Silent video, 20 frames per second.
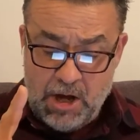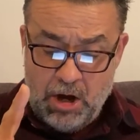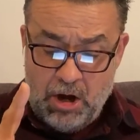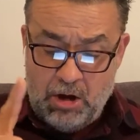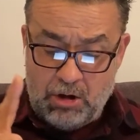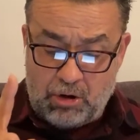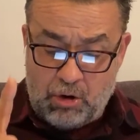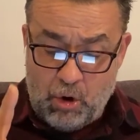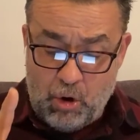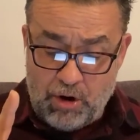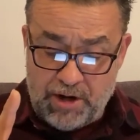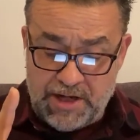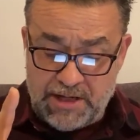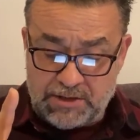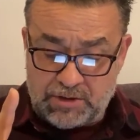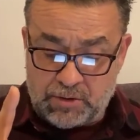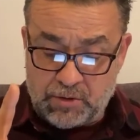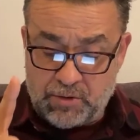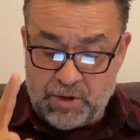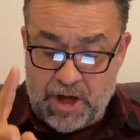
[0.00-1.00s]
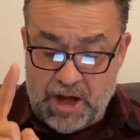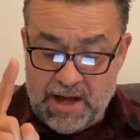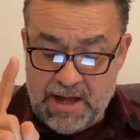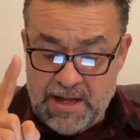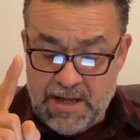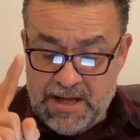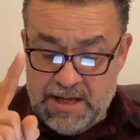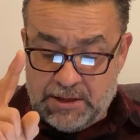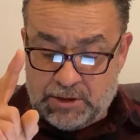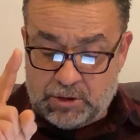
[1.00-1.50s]
according to the
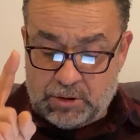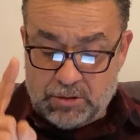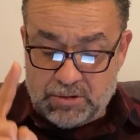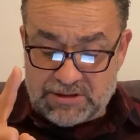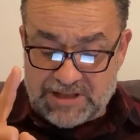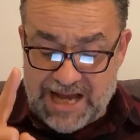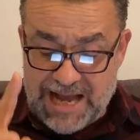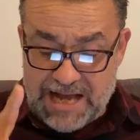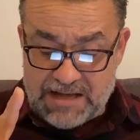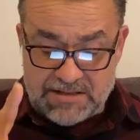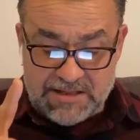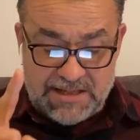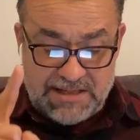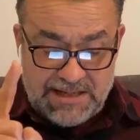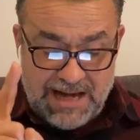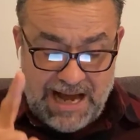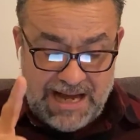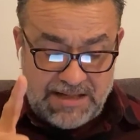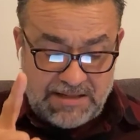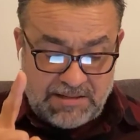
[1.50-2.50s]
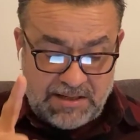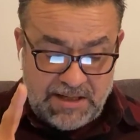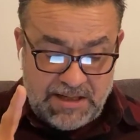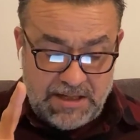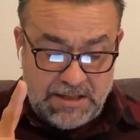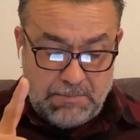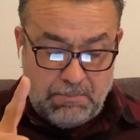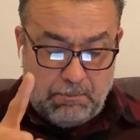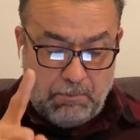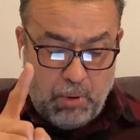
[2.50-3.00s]

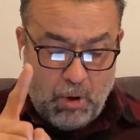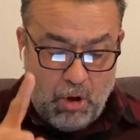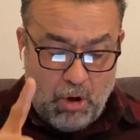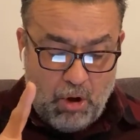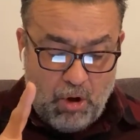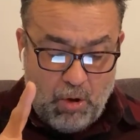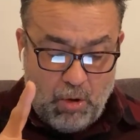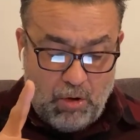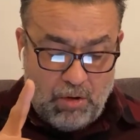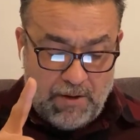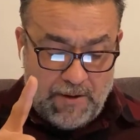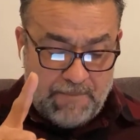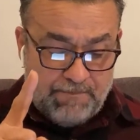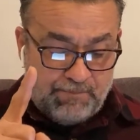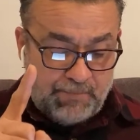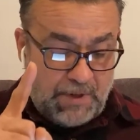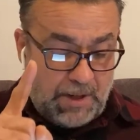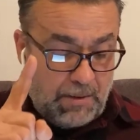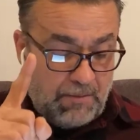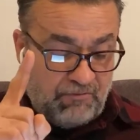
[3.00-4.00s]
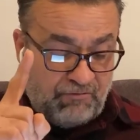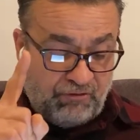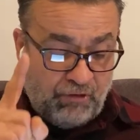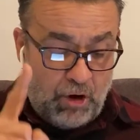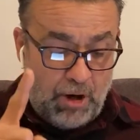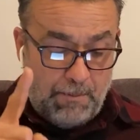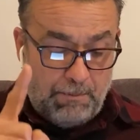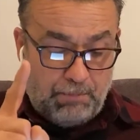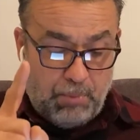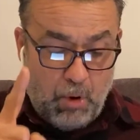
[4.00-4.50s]
2019 poll
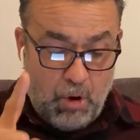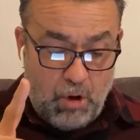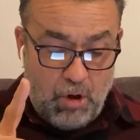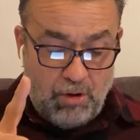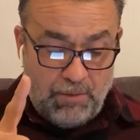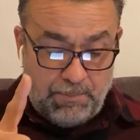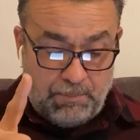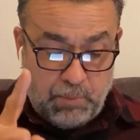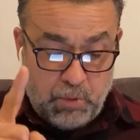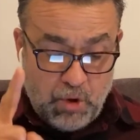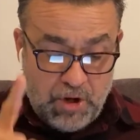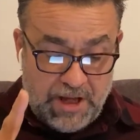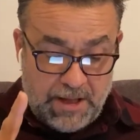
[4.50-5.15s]
from Paul